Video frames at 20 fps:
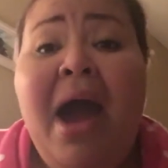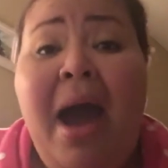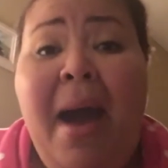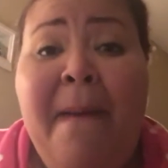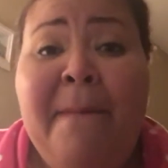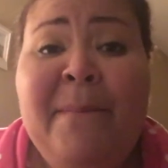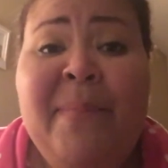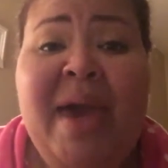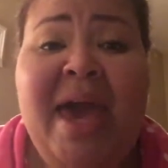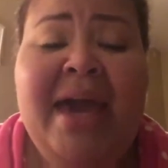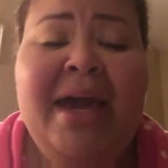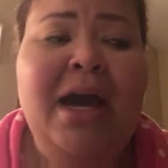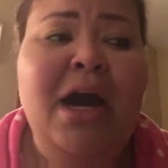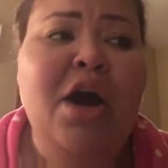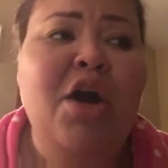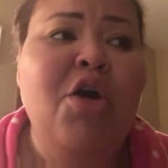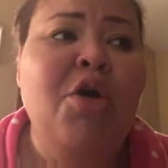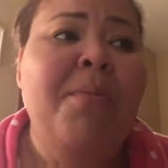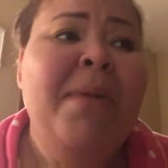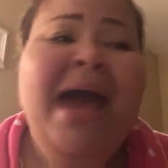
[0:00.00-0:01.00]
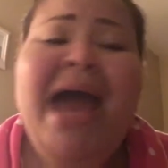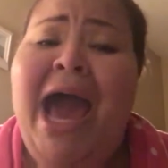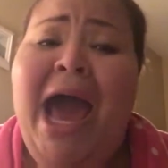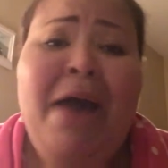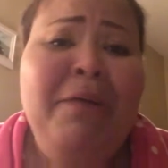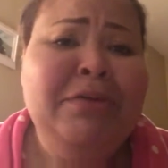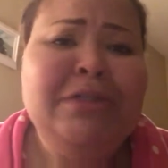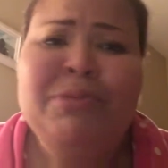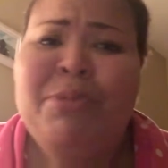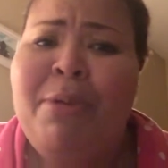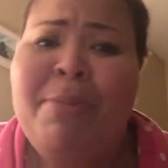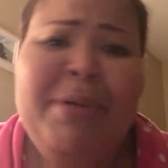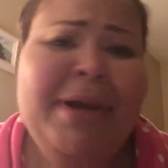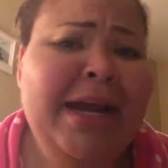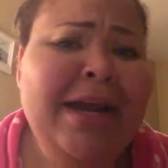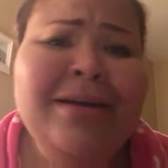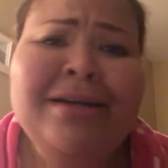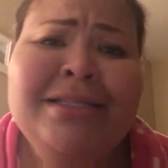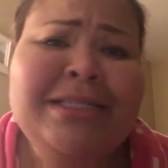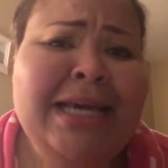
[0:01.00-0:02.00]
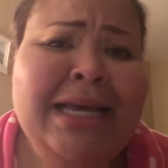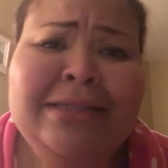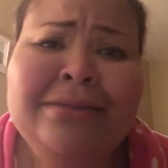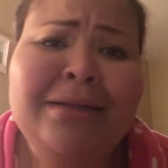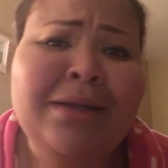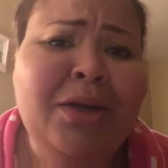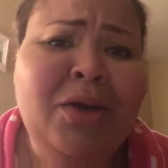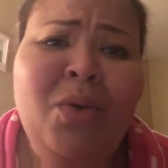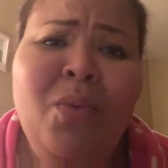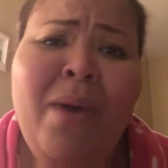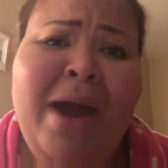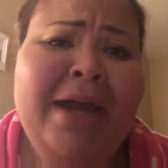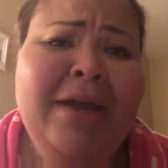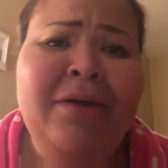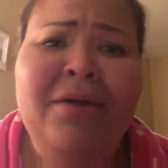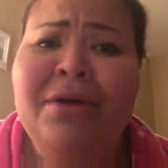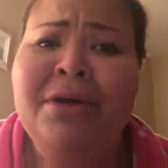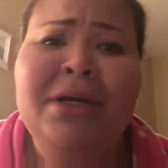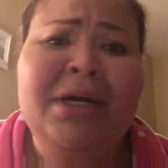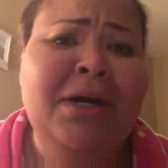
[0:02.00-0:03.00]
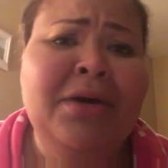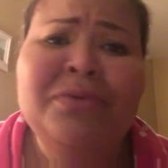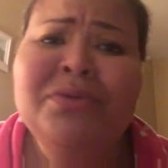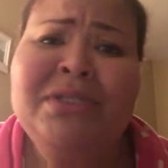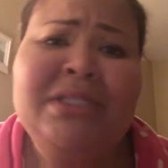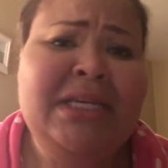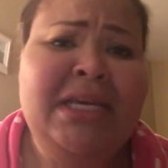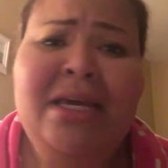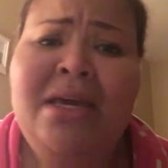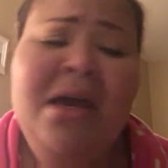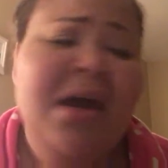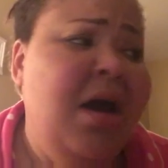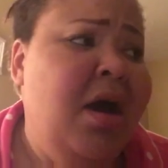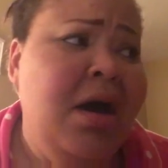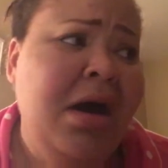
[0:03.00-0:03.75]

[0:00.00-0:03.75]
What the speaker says: I'm back home. I was prepared to take the little white girl to go see